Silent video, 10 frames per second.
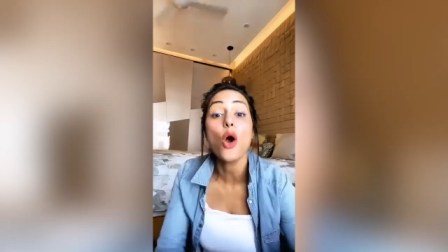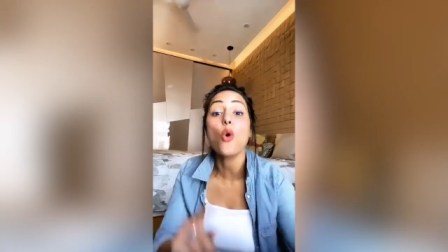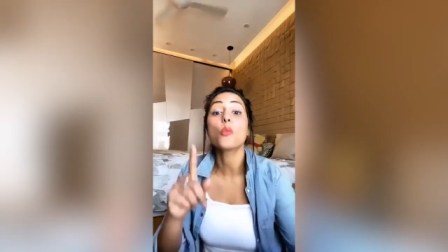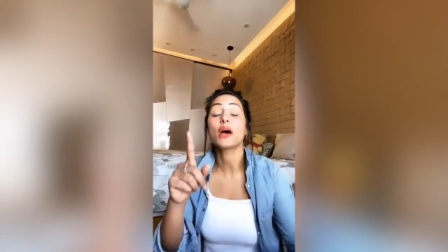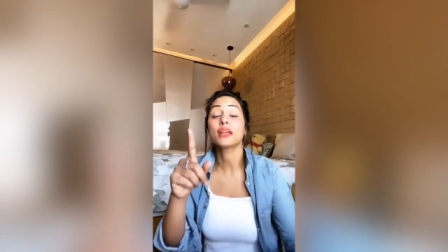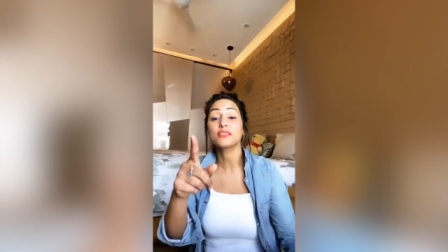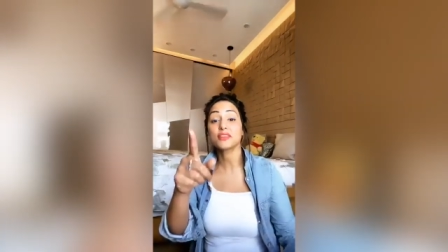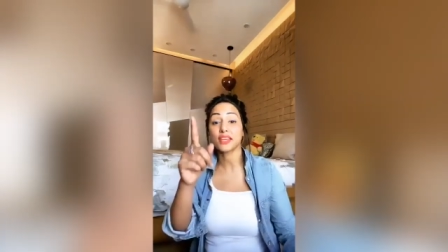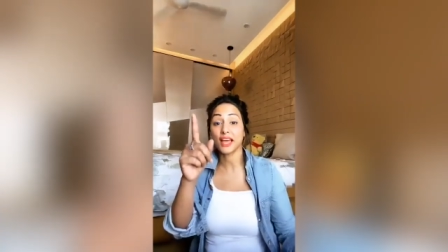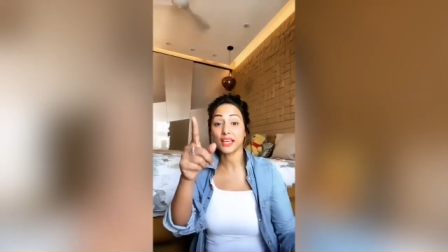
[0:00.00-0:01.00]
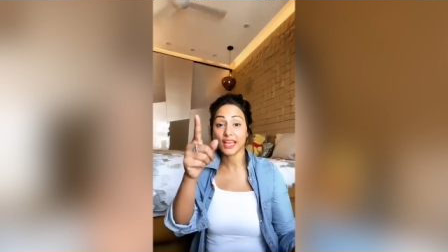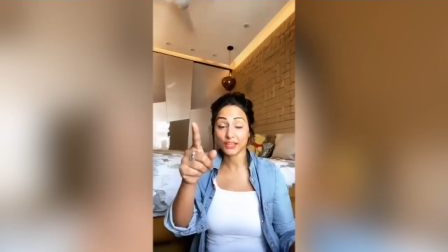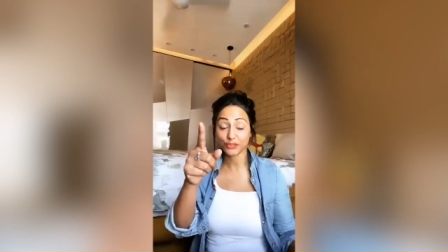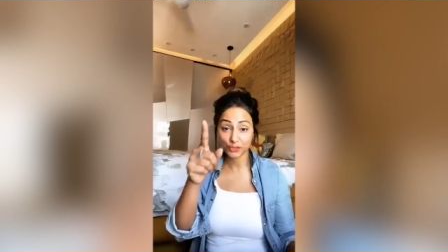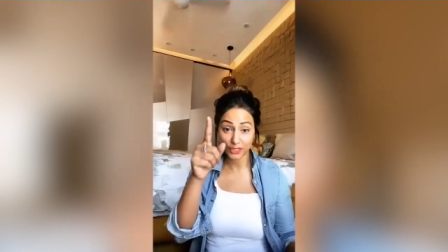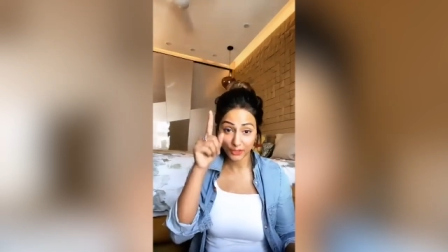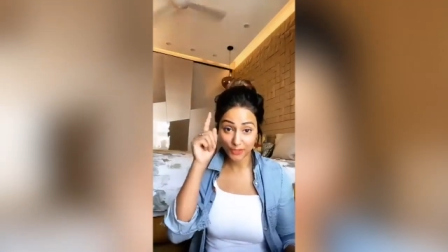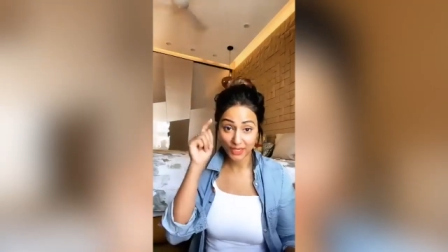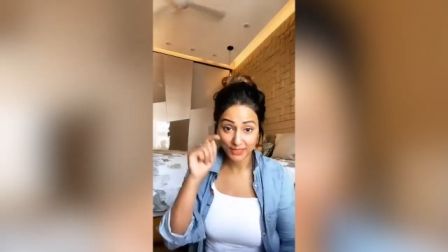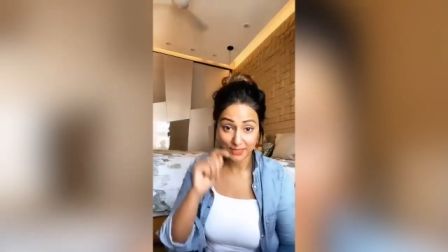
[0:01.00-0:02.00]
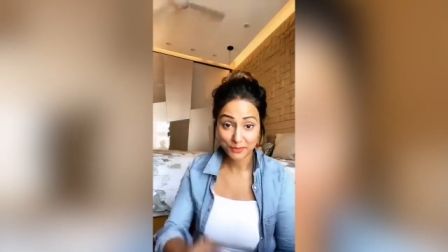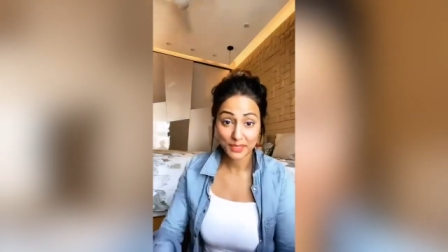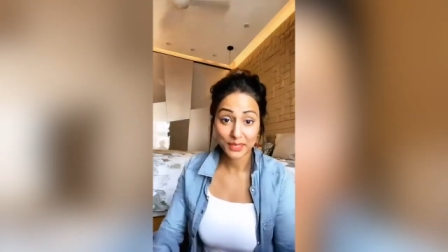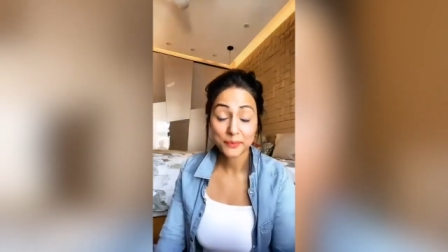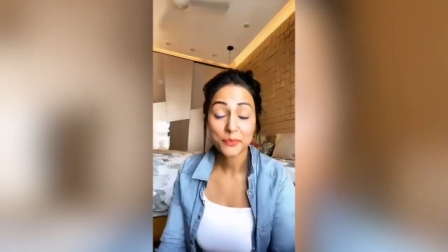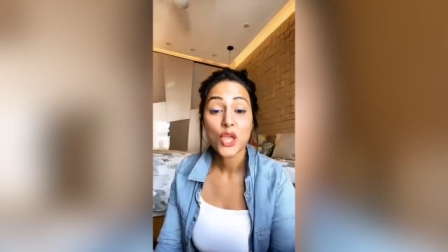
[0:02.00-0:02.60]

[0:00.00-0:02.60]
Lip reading: Oh, by the way, I had to tell you guys something.